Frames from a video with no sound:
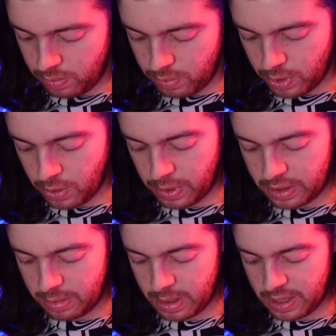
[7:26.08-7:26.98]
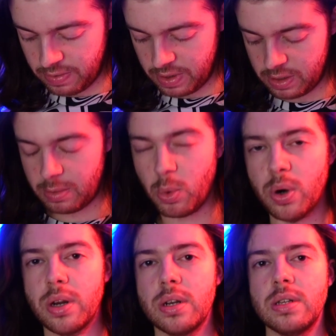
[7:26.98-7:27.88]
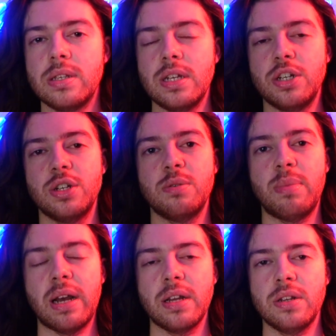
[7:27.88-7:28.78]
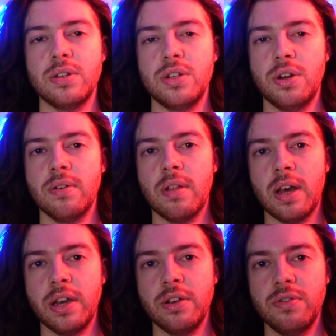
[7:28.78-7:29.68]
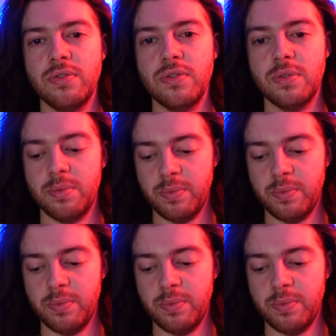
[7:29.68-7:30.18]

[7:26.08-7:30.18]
We're going to be giving some organization back into your life.